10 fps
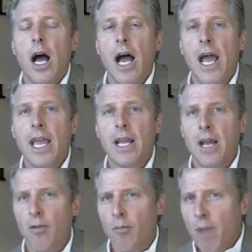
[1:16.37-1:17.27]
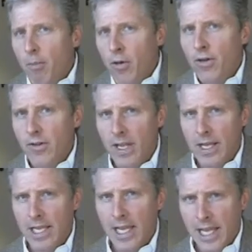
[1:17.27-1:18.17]
I remember
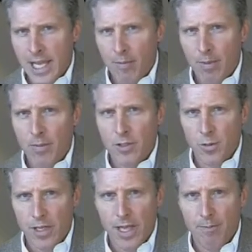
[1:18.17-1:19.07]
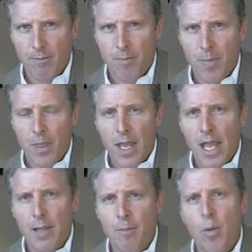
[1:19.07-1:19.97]
distinctly getting up in between them
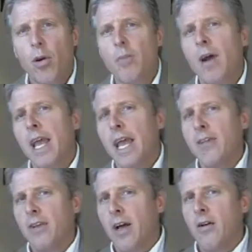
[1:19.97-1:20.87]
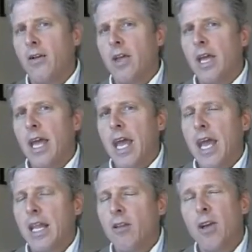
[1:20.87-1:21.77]
and putting my hands out
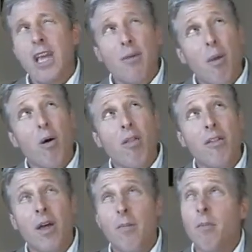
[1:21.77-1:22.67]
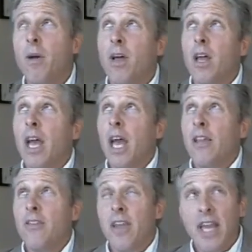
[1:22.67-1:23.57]
and looking at both of them
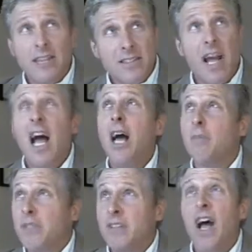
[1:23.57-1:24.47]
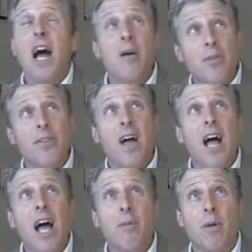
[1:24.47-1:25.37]
and saying, stop, stop,
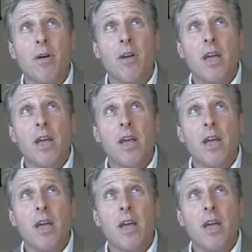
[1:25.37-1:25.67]
stop.